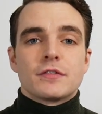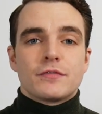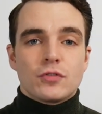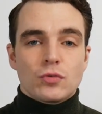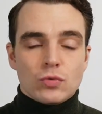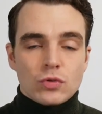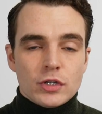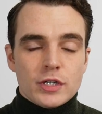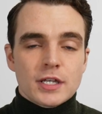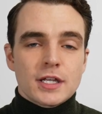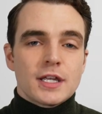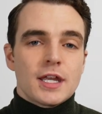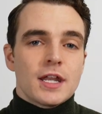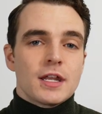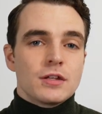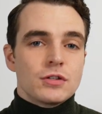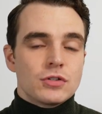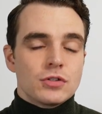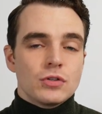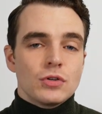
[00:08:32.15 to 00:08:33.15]
if you're looking to get
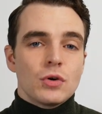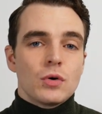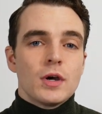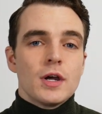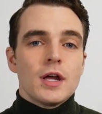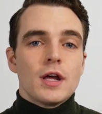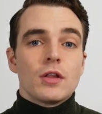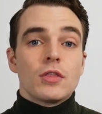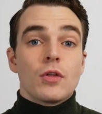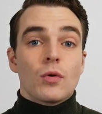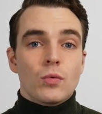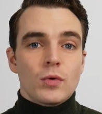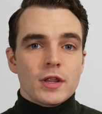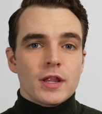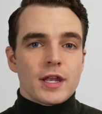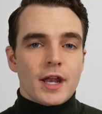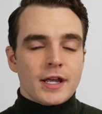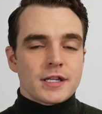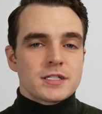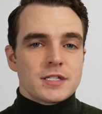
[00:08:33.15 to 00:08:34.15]
into the
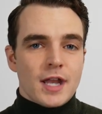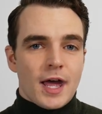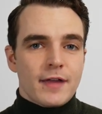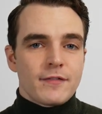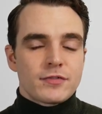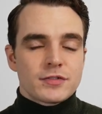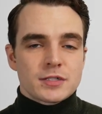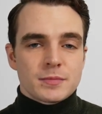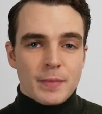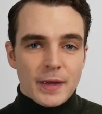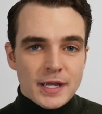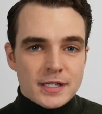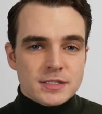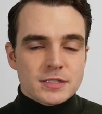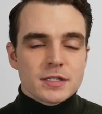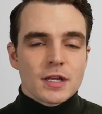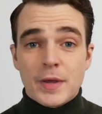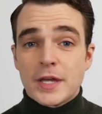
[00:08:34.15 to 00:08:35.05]
really nice knife space,